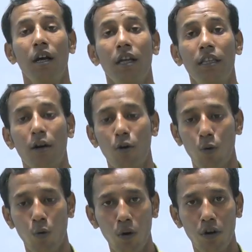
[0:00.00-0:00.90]
the
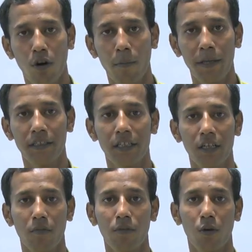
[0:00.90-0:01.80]
whole complexity
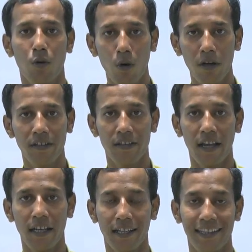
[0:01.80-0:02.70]
of the whole
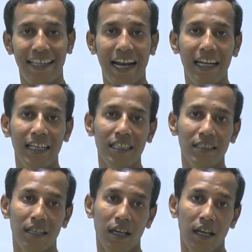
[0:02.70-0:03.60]
design that is
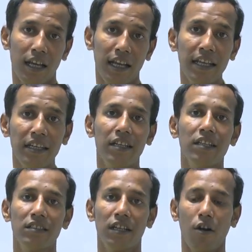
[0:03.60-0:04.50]

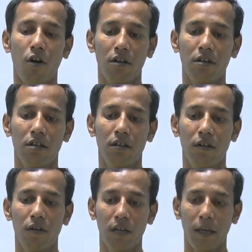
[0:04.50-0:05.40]
increased a lot.
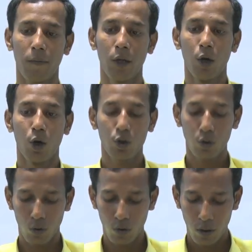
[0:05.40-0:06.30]
Okay.
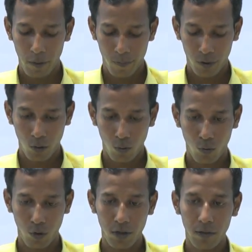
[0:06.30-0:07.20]
So,
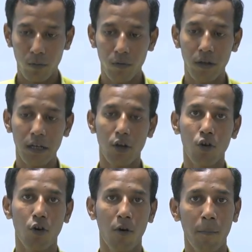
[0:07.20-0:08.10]
whenever we will
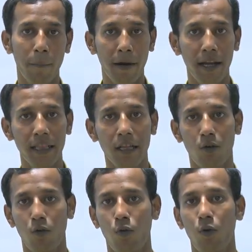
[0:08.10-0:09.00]
compile the
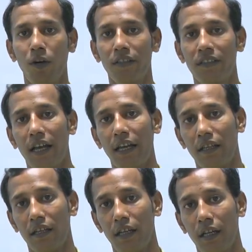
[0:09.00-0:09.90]
whole design
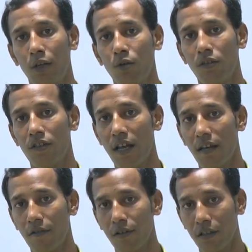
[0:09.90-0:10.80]
into
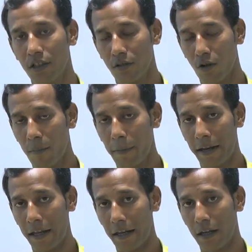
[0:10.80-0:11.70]
the compiler,